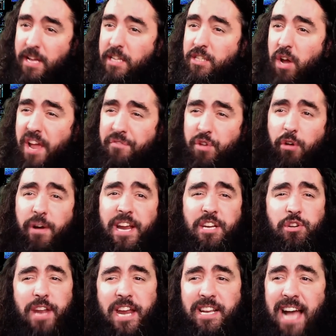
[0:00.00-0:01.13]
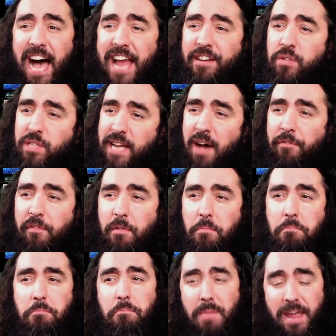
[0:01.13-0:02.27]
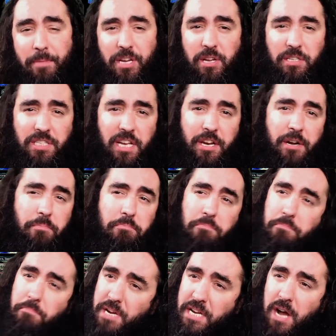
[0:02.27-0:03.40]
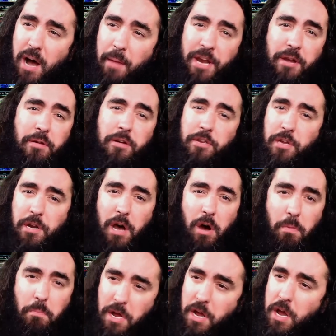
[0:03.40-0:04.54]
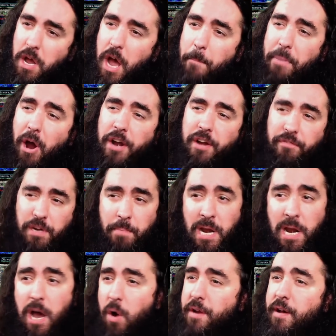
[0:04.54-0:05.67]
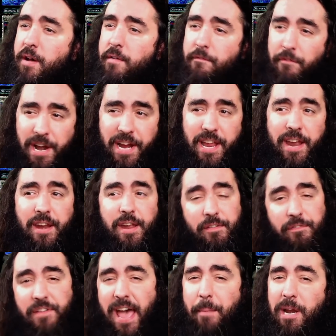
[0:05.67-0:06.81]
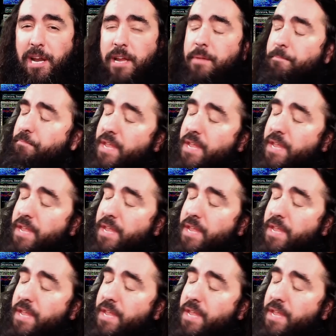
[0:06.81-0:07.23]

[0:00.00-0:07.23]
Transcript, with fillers: So if you're into that kind of stuff, maybe consider becoming, you know, part of the Malone freaking family.